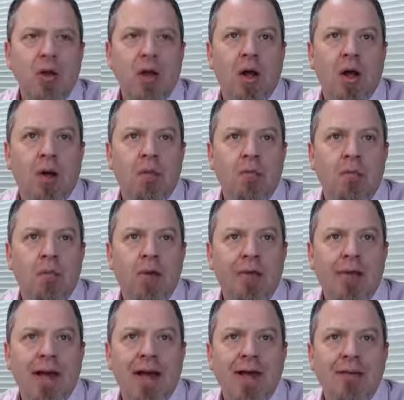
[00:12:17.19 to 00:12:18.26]
but
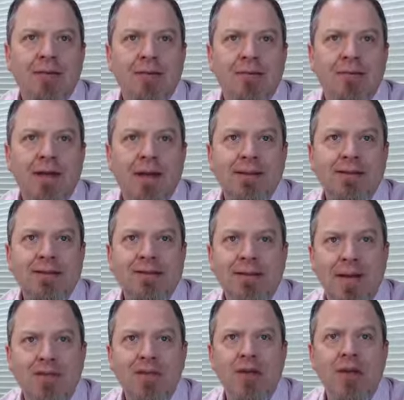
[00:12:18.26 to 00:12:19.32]
that
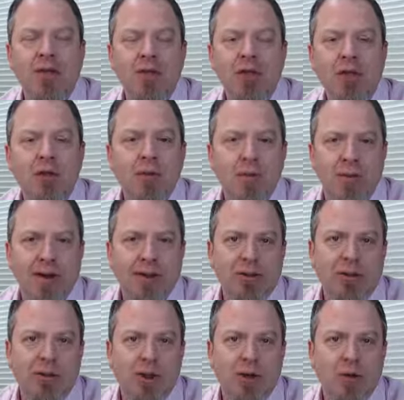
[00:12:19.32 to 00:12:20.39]
7-to-2
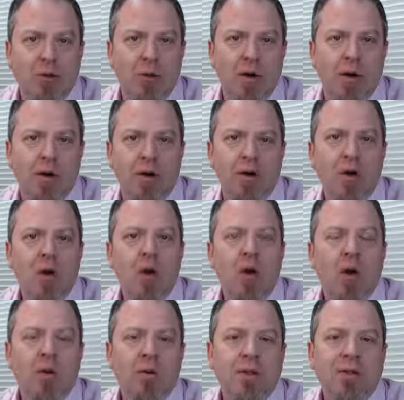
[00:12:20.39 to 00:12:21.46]
ratio, where
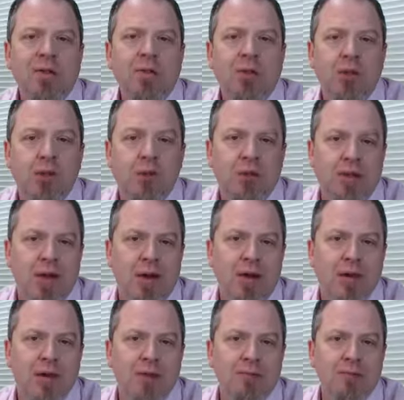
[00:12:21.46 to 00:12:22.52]
only 2
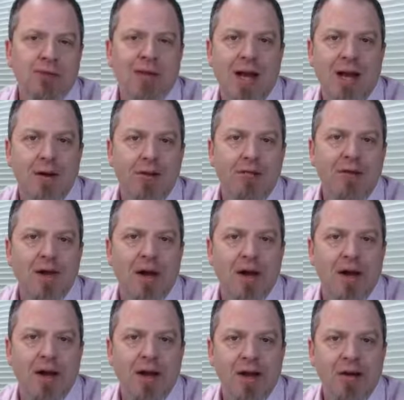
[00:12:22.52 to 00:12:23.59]
times out of
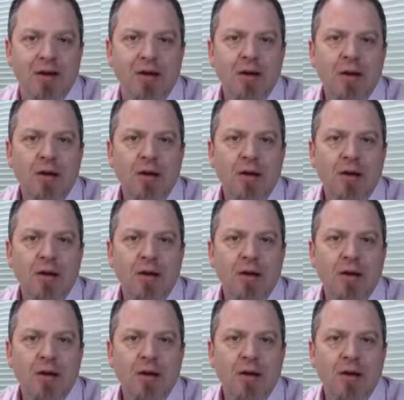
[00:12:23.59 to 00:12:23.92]
9